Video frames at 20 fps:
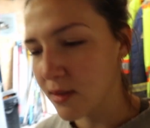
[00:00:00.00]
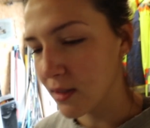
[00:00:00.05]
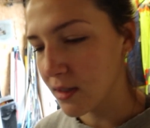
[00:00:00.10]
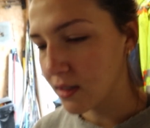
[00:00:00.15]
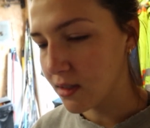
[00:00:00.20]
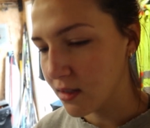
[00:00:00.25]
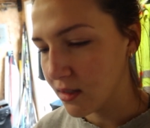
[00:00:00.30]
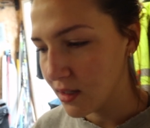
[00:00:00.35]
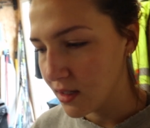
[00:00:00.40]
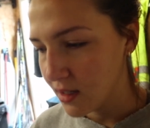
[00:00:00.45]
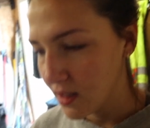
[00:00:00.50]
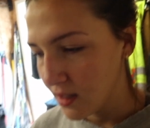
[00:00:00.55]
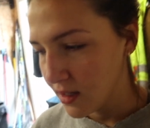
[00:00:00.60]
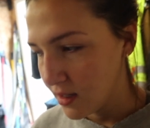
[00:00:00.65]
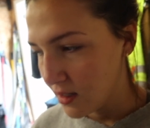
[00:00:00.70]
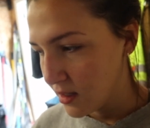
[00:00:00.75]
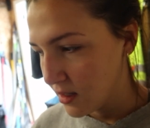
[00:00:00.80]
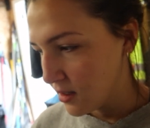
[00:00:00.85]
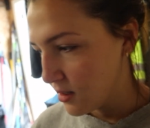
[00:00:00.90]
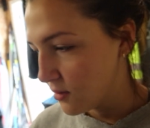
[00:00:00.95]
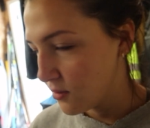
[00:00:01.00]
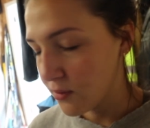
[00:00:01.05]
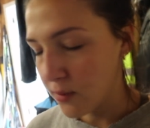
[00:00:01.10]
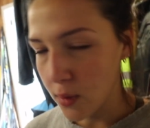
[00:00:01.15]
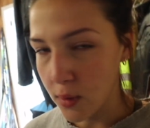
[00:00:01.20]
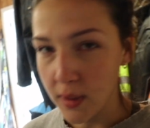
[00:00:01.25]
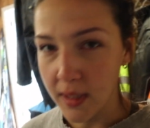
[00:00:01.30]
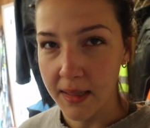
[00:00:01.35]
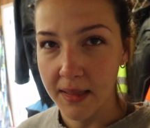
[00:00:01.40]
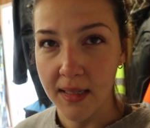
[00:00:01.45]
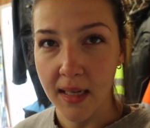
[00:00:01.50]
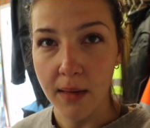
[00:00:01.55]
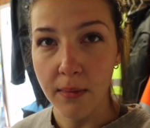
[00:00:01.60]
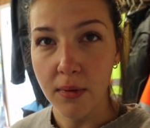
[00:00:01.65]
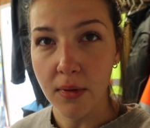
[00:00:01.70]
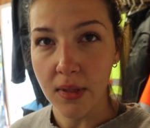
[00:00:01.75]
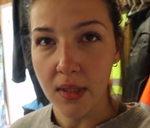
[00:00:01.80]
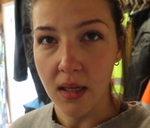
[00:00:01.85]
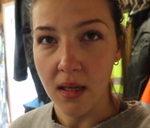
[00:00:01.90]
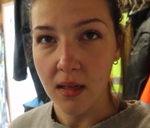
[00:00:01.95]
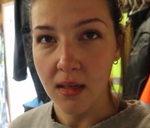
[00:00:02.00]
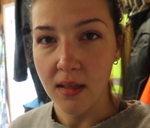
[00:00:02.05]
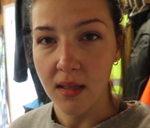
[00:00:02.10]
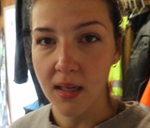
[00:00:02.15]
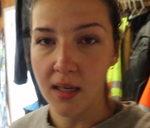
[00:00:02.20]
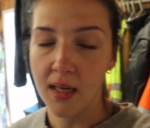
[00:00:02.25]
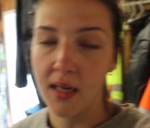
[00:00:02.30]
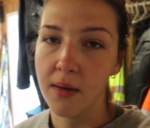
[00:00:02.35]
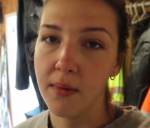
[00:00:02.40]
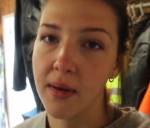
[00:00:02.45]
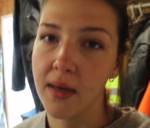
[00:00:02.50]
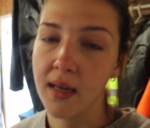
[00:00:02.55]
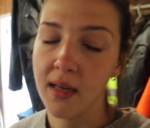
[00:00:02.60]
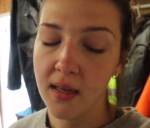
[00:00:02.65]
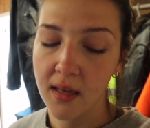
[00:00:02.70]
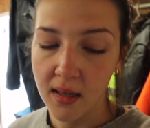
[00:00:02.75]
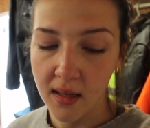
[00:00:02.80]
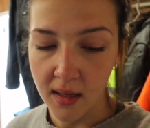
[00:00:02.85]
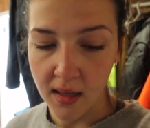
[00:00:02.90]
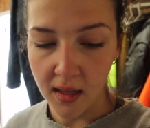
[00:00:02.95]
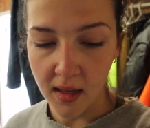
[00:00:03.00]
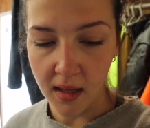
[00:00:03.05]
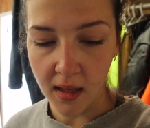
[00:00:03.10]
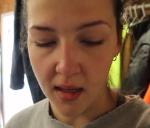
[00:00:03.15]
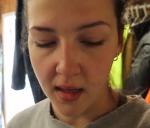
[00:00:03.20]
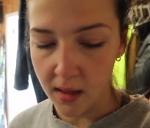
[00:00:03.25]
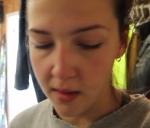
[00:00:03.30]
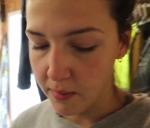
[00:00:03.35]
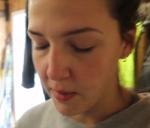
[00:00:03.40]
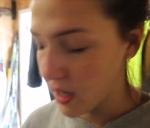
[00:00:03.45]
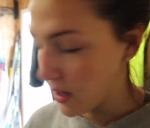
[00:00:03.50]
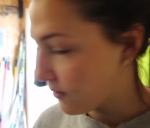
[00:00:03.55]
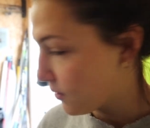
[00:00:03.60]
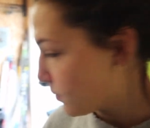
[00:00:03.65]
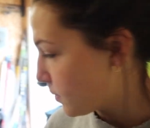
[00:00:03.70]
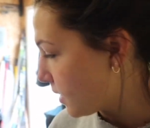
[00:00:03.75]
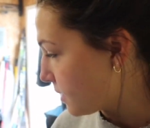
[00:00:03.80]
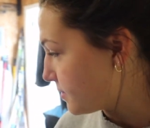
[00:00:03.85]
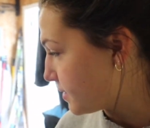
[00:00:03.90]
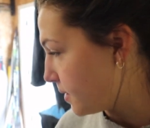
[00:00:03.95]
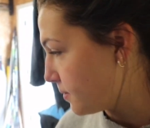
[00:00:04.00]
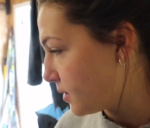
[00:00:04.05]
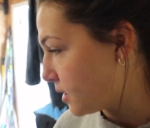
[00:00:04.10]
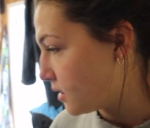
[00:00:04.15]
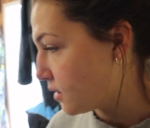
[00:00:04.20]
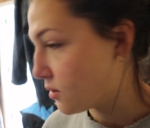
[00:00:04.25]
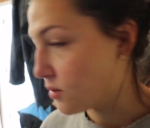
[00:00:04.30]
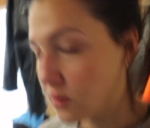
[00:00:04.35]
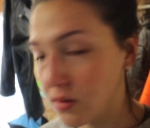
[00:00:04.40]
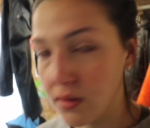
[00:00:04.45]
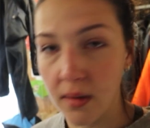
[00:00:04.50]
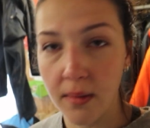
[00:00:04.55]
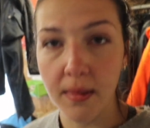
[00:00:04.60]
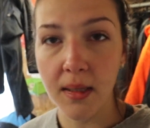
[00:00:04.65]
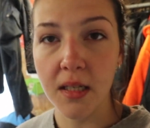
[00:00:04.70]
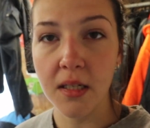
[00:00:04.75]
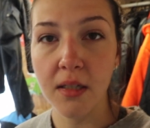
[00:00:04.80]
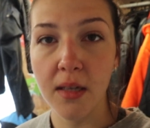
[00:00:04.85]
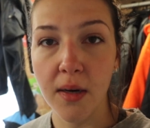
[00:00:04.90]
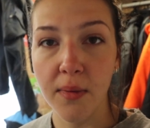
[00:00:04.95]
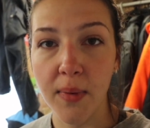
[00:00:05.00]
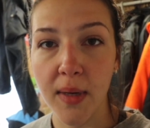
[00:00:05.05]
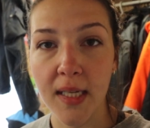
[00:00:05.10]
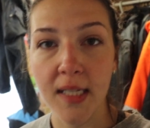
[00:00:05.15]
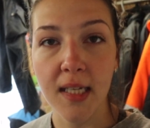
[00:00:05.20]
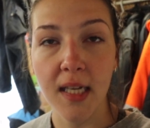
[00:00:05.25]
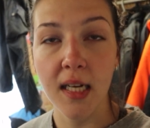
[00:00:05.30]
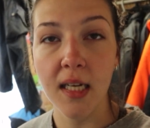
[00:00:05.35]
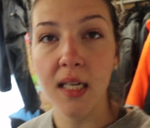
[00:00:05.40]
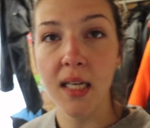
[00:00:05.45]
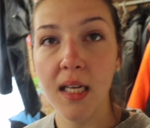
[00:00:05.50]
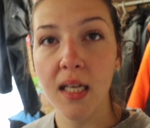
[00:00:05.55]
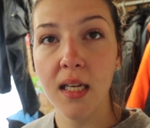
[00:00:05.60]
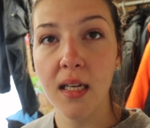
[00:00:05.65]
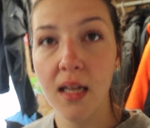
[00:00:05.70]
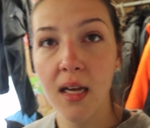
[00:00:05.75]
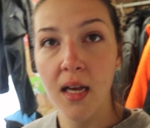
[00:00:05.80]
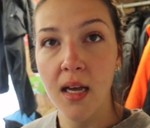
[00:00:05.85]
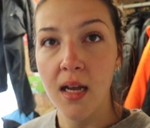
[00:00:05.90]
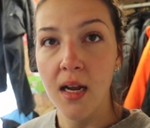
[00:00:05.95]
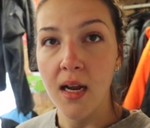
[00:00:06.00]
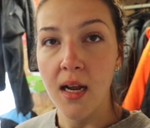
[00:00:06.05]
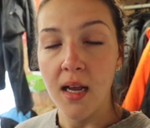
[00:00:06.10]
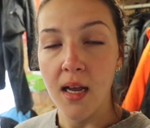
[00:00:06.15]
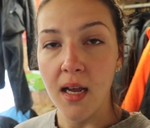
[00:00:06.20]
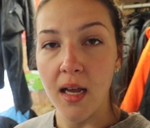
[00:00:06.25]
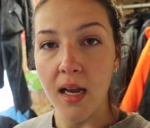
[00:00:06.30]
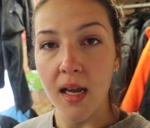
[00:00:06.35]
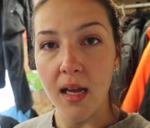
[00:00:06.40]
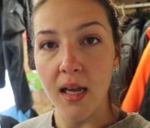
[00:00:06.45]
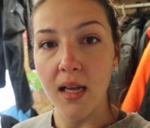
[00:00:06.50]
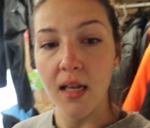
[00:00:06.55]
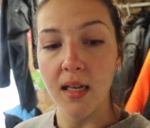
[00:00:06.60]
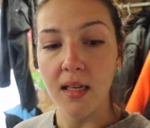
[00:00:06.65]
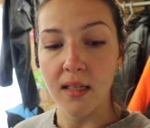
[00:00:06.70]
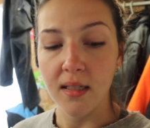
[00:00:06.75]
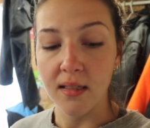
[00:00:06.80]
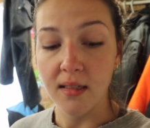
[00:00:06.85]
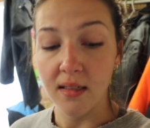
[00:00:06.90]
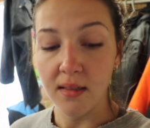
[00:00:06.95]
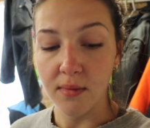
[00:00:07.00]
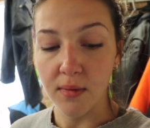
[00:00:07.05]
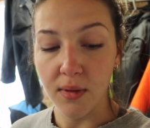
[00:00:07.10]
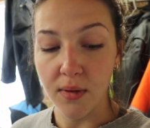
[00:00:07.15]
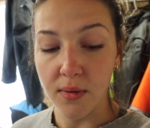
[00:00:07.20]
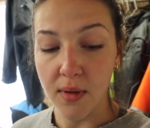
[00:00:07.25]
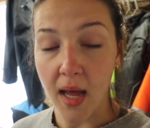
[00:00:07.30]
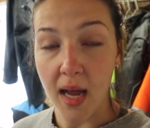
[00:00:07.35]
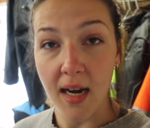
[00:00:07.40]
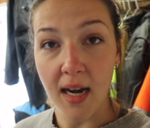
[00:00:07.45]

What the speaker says: little folding tables called? Anyway, I have it propped up on those, so I'm going to start by sanding it, and we'll do that